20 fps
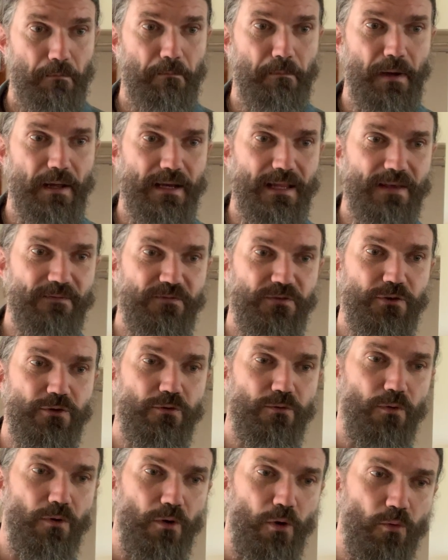But if
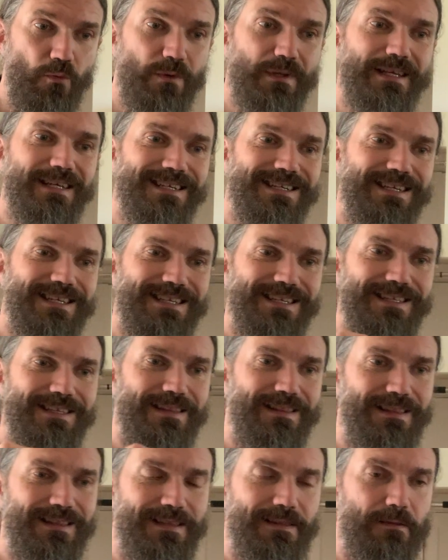you only
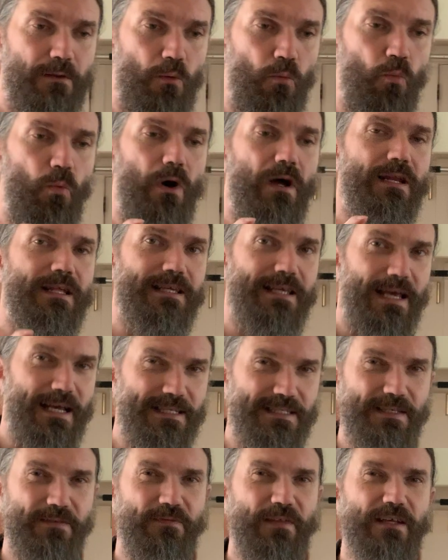want a
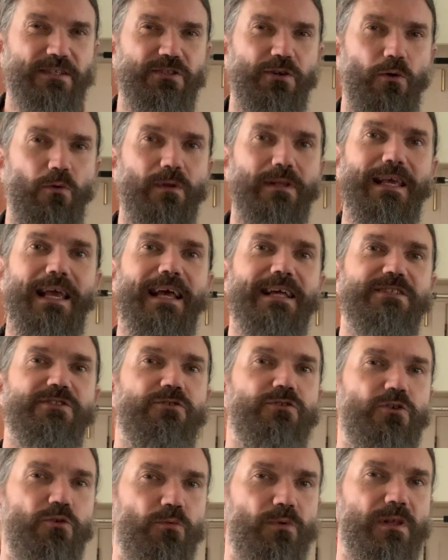yes, if that's the only
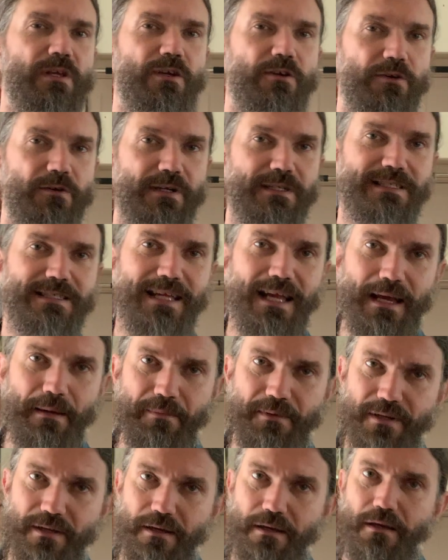answer you're really going to
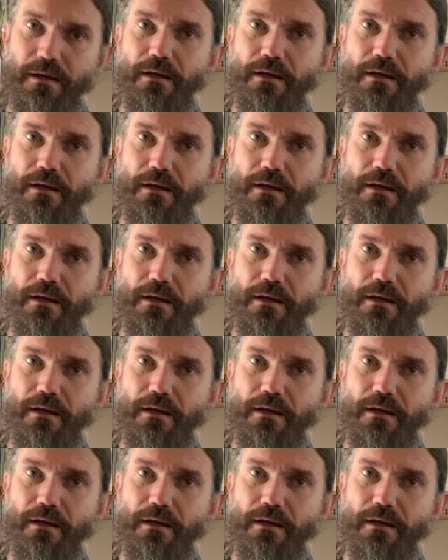accept,